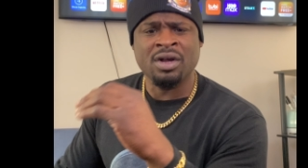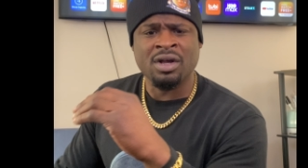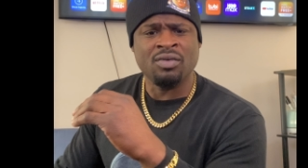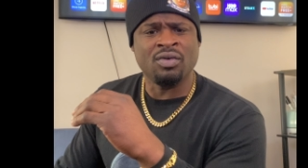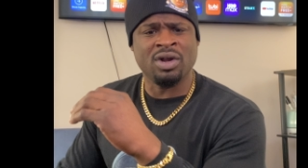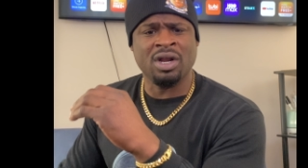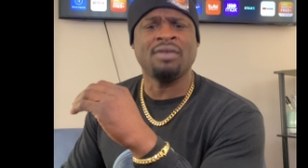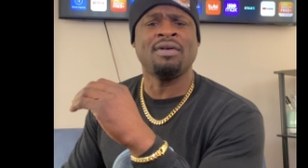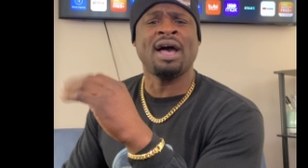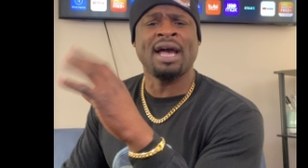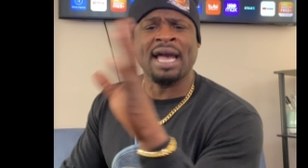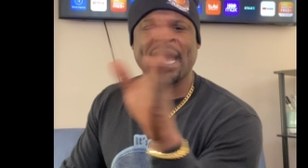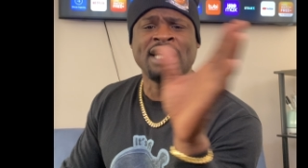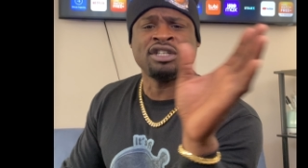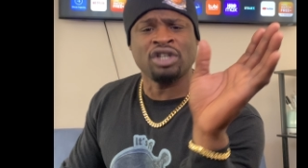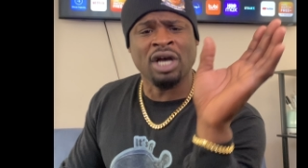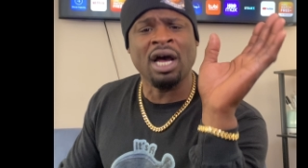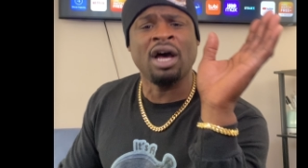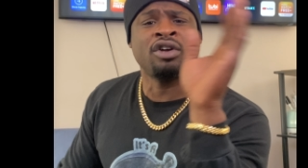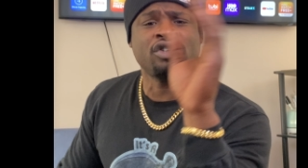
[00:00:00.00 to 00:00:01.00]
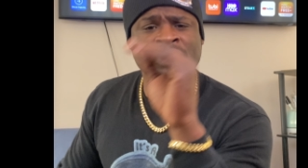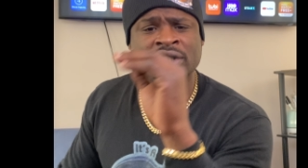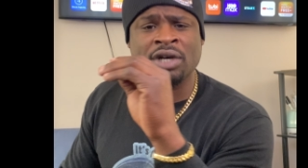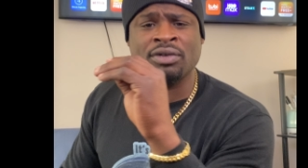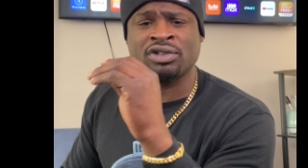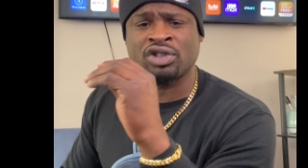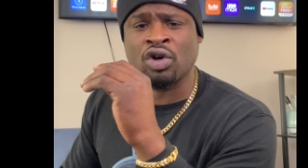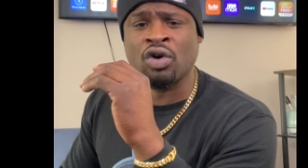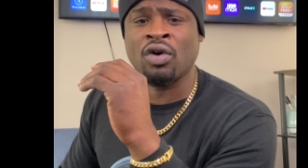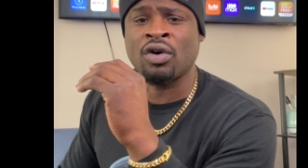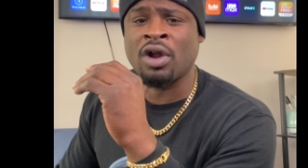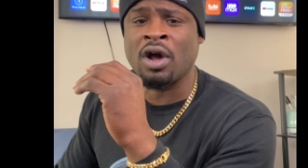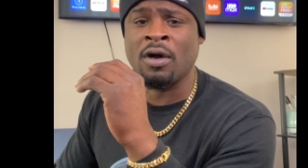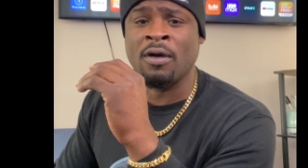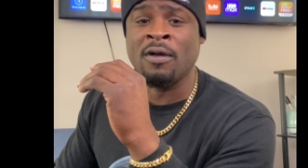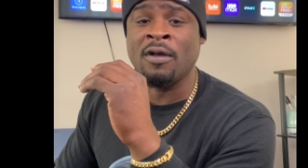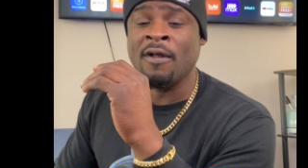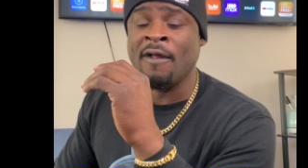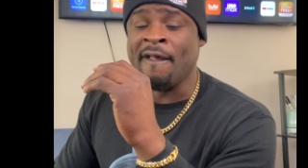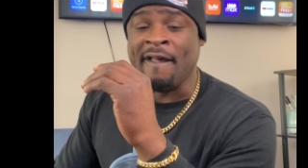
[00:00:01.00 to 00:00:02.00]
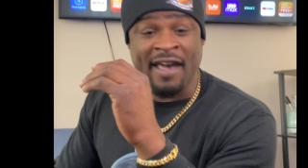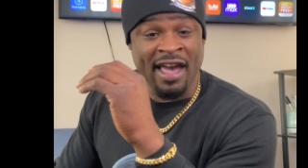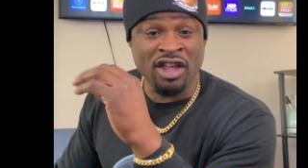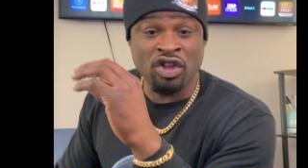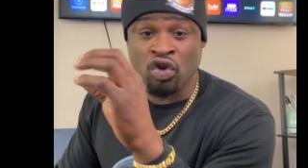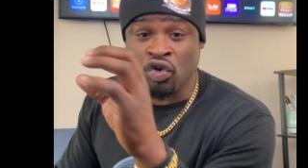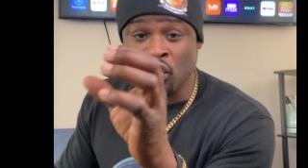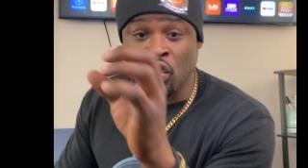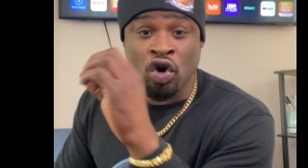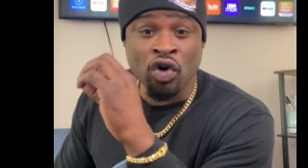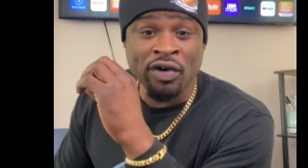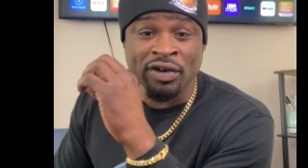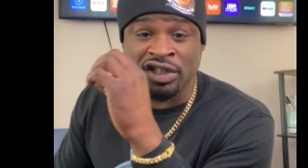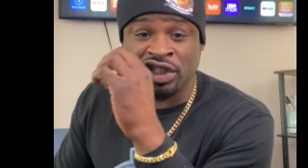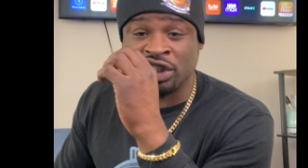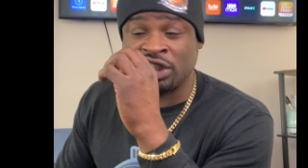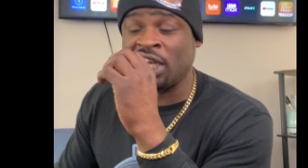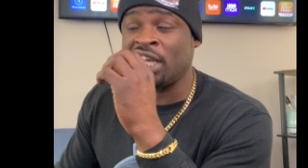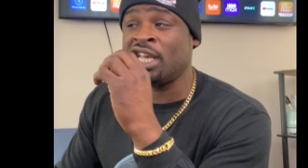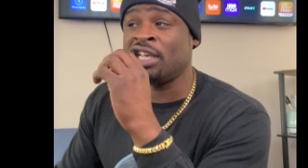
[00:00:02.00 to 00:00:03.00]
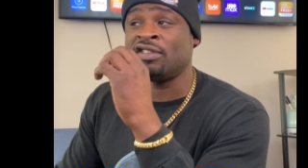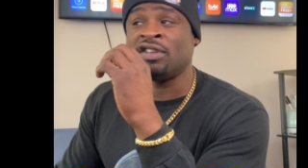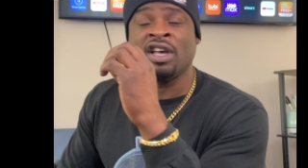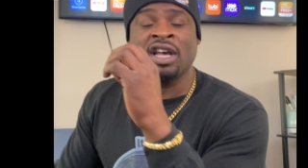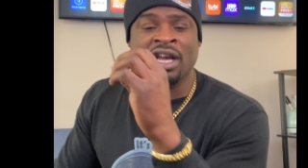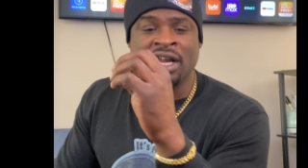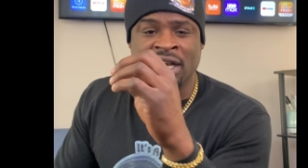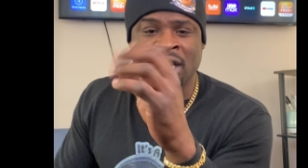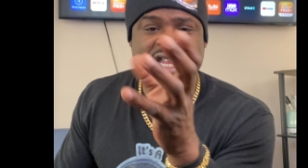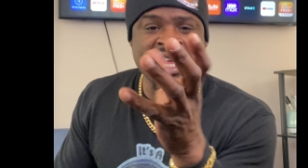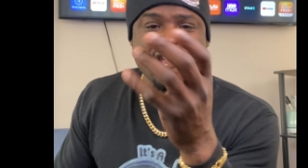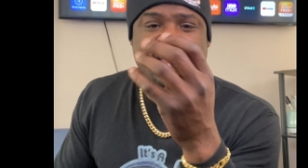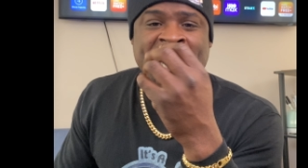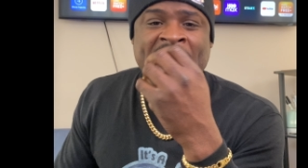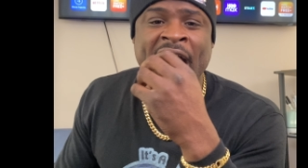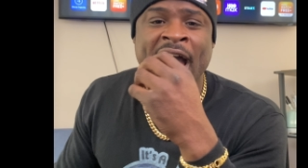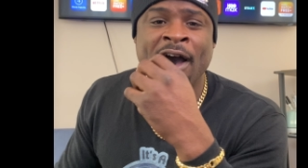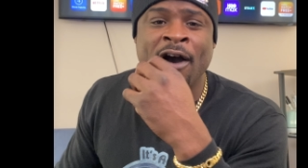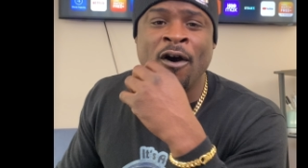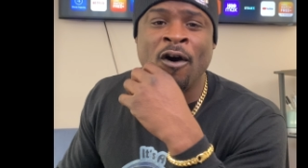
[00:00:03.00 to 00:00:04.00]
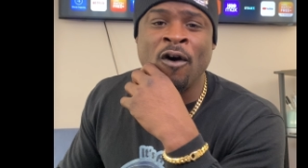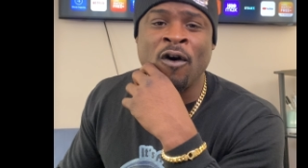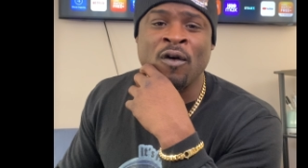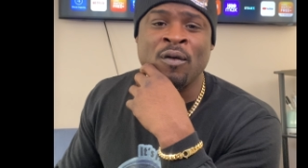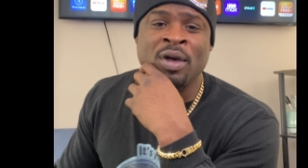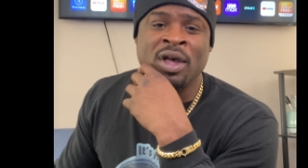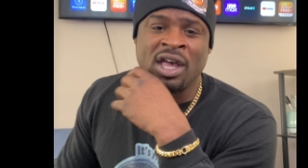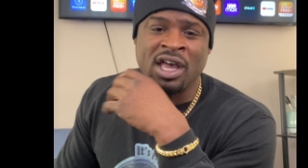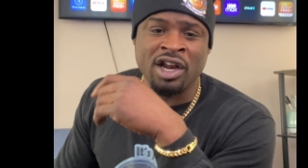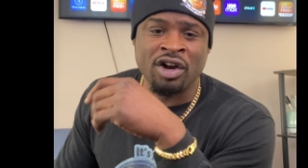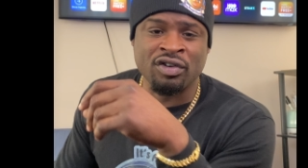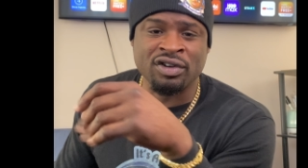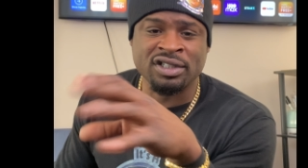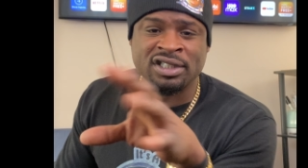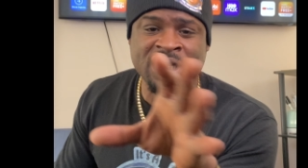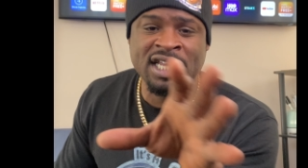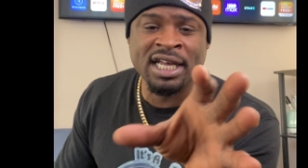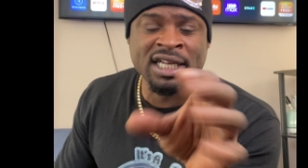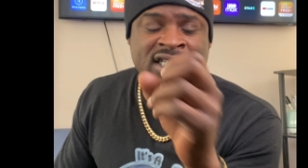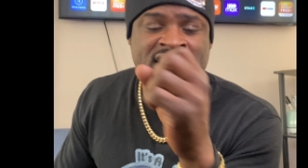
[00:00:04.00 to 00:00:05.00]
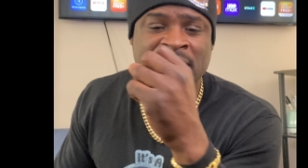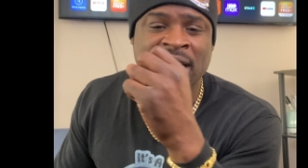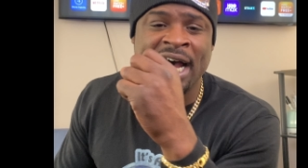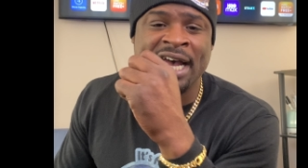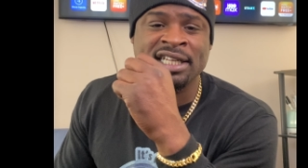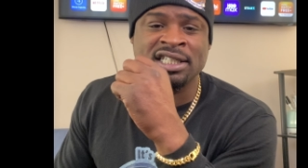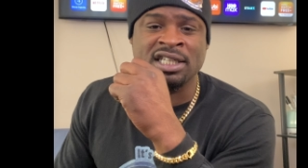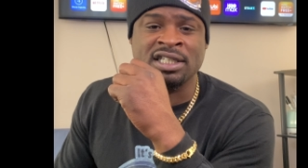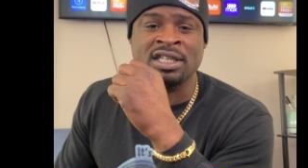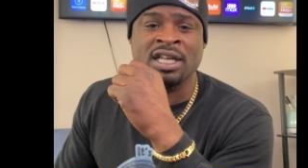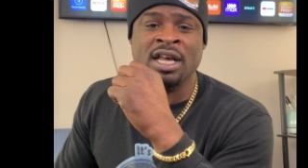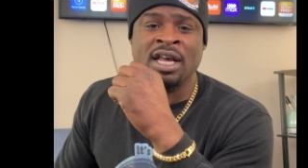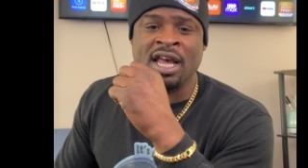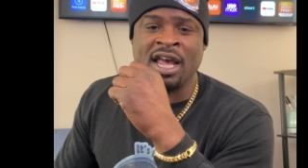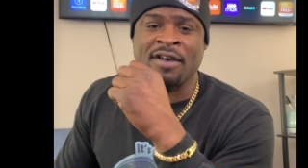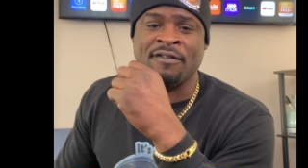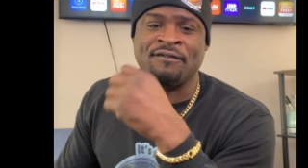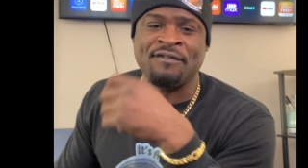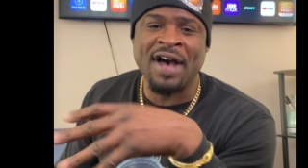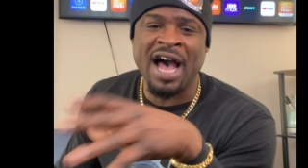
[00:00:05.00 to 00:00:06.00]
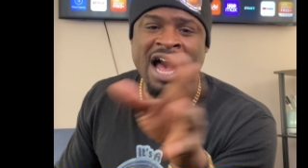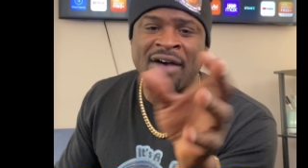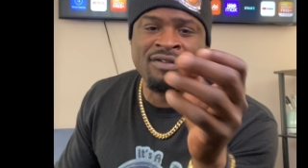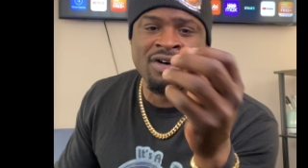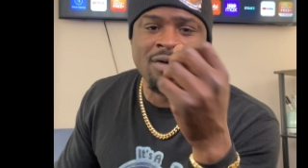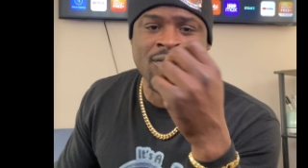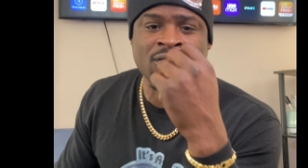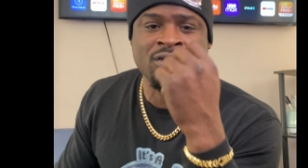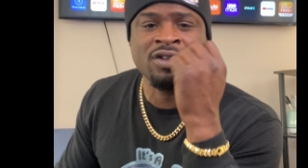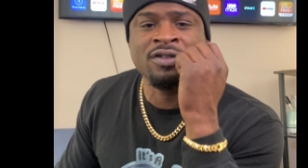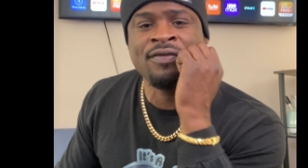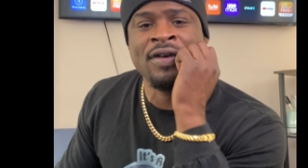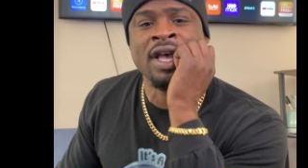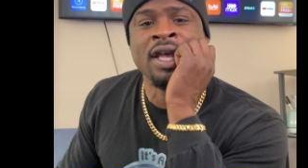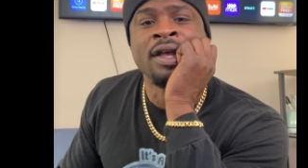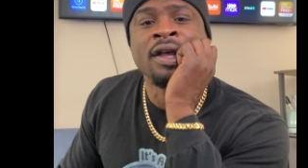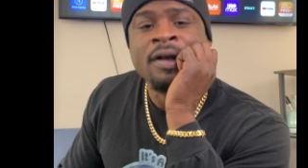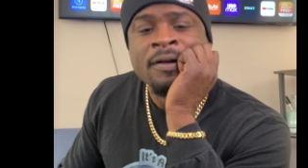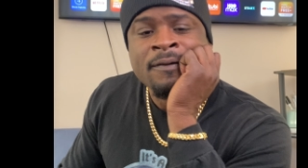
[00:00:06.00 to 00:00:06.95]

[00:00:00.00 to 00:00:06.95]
Whatever, I got you. I understand what's going on. And you knew it was cheese. Then you got home, and there was ten slices, and five of them was fake.